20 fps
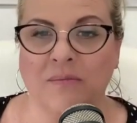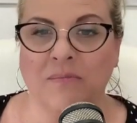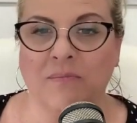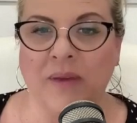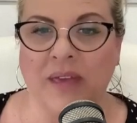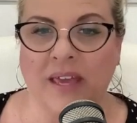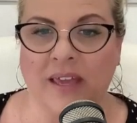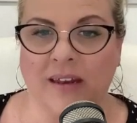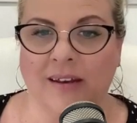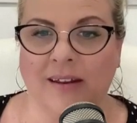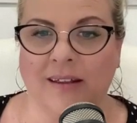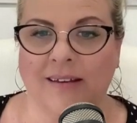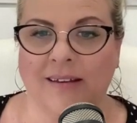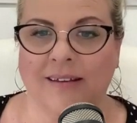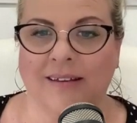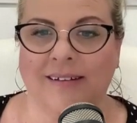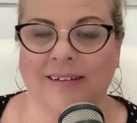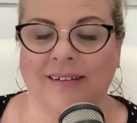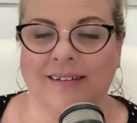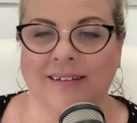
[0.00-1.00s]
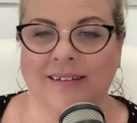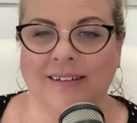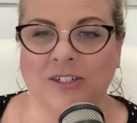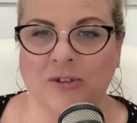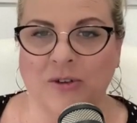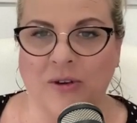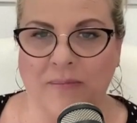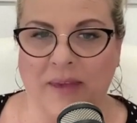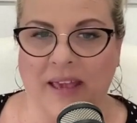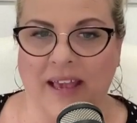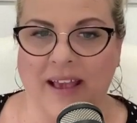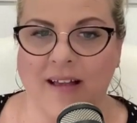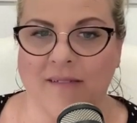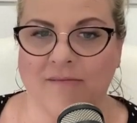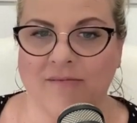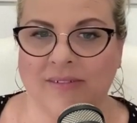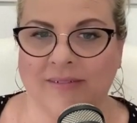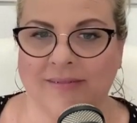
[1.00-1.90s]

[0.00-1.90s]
been dreaming of.